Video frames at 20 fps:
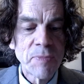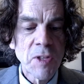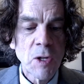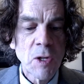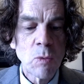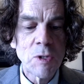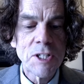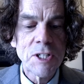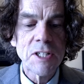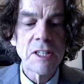
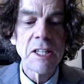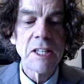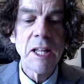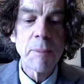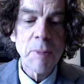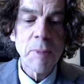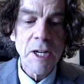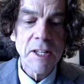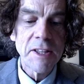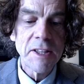which
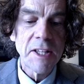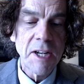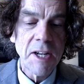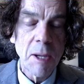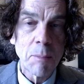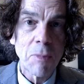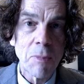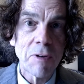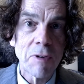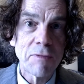limited the
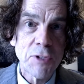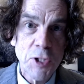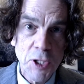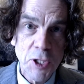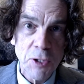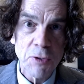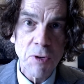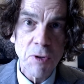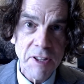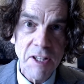number of
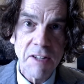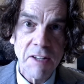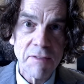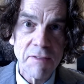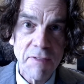children that